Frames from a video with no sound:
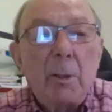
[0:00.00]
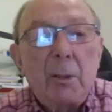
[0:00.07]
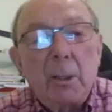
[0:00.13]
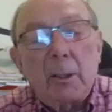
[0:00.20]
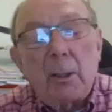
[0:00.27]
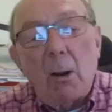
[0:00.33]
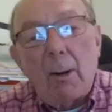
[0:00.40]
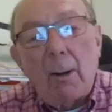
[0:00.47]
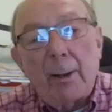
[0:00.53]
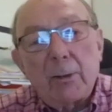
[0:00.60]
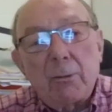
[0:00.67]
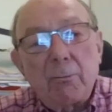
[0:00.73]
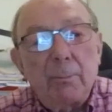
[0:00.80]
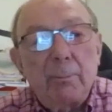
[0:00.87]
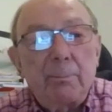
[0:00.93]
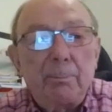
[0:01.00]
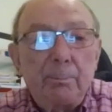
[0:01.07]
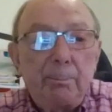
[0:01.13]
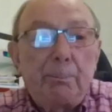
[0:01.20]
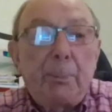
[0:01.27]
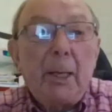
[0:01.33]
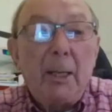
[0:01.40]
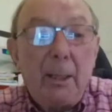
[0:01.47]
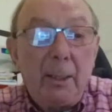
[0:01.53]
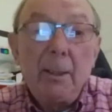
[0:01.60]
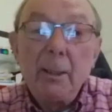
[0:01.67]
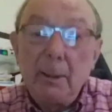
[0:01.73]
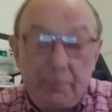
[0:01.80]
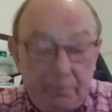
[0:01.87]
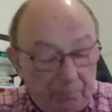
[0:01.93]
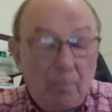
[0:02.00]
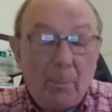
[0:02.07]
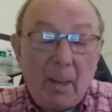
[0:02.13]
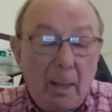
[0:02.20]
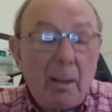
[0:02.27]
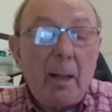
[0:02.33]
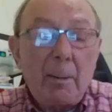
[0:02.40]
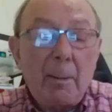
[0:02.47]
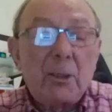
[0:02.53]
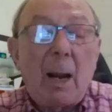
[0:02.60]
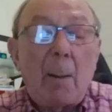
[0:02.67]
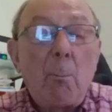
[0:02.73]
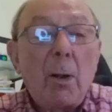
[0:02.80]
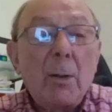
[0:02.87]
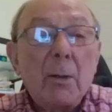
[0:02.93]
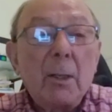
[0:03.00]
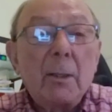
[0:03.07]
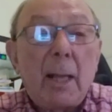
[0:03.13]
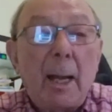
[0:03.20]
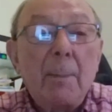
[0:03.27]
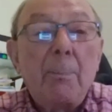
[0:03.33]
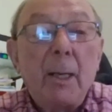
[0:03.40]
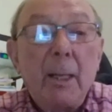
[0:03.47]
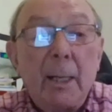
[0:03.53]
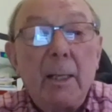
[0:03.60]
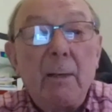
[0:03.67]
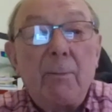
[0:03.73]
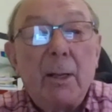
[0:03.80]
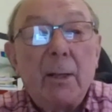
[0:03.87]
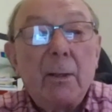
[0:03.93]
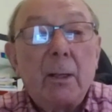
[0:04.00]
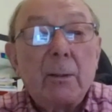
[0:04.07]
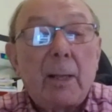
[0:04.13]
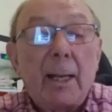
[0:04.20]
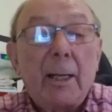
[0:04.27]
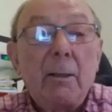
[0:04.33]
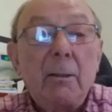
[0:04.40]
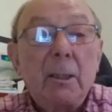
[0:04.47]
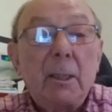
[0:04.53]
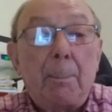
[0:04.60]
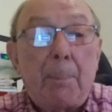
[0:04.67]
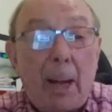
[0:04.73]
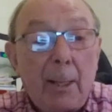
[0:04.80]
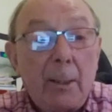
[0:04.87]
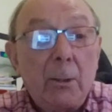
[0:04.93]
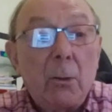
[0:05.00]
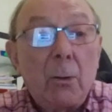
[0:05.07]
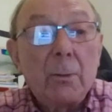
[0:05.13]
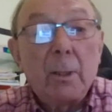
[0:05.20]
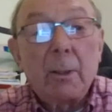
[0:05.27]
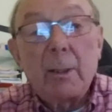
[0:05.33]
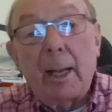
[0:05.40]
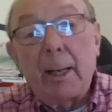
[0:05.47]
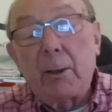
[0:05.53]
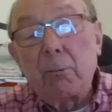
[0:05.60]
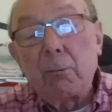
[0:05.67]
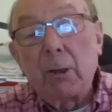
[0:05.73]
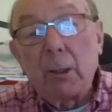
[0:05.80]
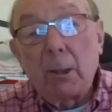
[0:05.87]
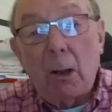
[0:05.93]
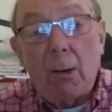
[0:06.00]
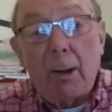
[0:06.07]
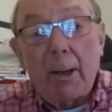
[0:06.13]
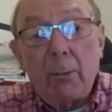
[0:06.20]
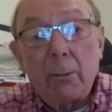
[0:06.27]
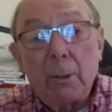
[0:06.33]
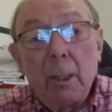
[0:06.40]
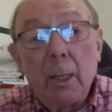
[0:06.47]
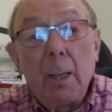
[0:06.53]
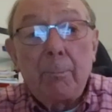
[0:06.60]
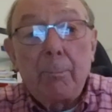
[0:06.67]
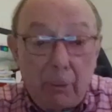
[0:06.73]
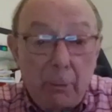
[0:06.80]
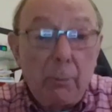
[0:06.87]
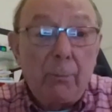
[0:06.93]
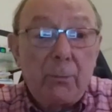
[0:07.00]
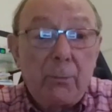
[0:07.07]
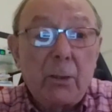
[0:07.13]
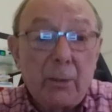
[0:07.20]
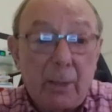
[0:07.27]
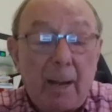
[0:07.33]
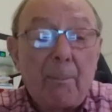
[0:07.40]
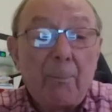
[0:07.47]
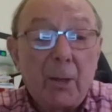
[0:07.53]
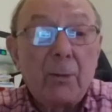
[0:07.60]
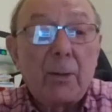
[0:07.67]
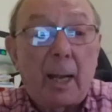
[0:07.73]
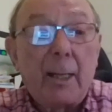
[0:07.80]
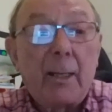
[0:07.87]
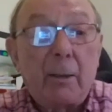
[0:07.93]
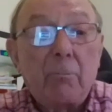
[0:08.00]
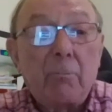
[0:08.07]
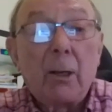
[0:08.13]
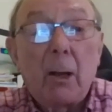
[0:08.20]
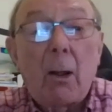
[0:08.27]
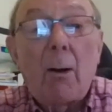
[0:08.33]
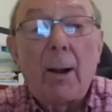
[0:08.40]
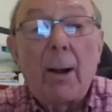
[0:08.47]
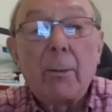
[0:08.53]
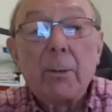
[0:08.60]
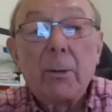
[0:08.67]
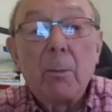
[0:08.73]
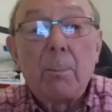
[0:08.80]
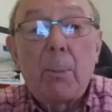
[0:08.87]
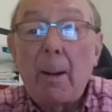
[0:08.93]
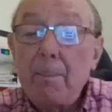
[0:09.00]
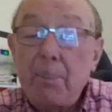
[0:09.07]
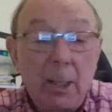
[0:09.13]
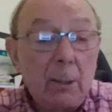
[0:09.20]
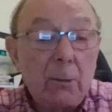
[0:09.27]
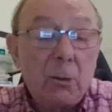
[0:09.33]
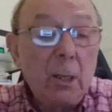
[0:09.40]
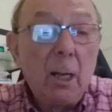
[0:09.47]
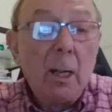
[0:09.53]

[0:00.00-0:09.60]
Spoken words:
with your clients, be someone that they believe in, that they can depend on, that they can rely on. Prove to them that they can rely on you by being